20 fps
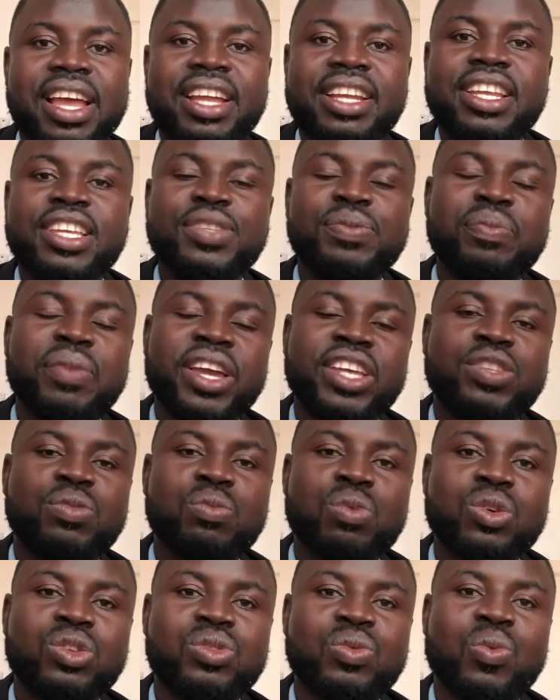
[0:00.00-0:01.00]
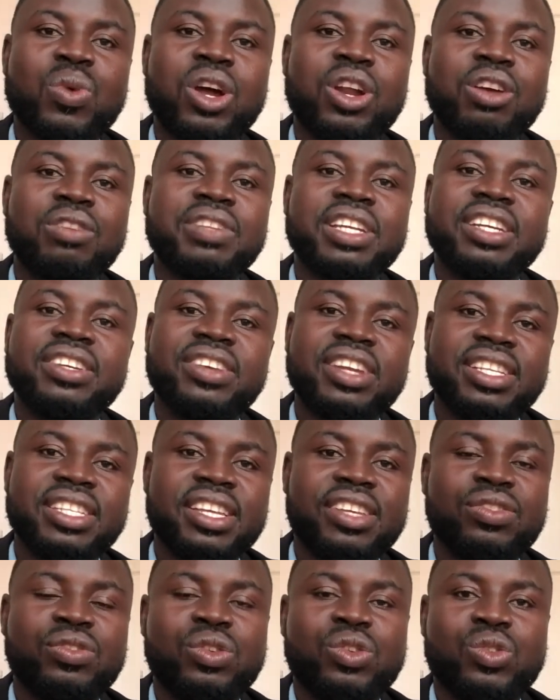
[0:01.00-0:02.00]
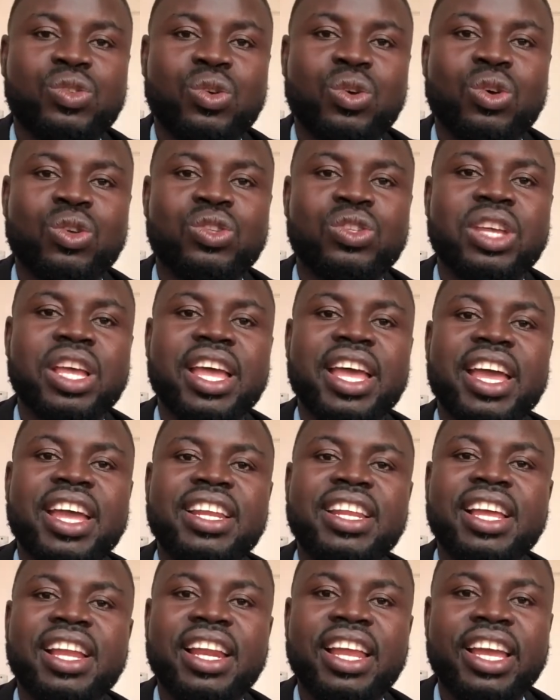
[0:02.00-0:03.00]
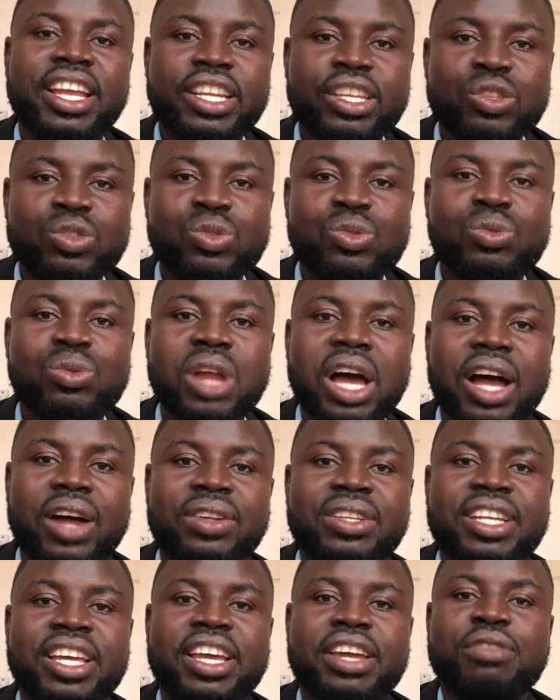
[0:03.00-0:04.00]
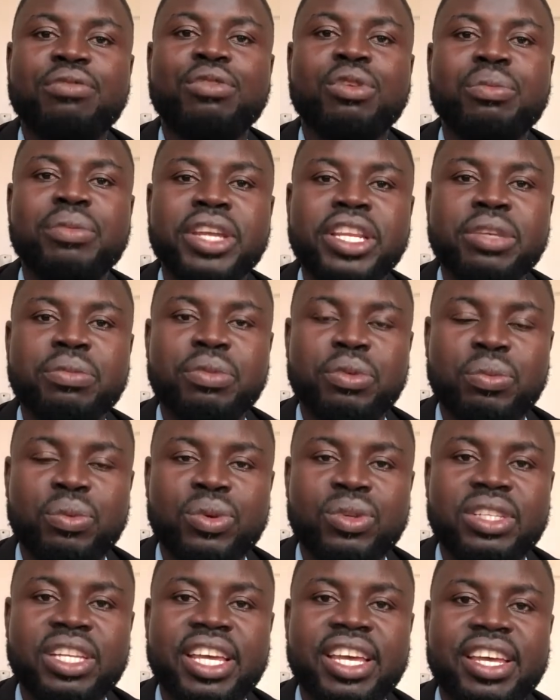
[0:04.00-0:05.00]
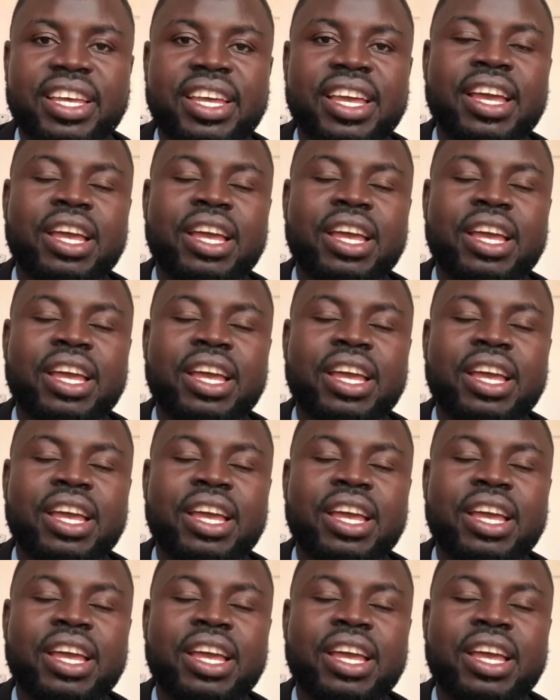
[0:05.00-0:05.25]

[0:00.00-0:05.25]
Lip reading: This makes books one of the greatest resource and a learning tool out there for many people there.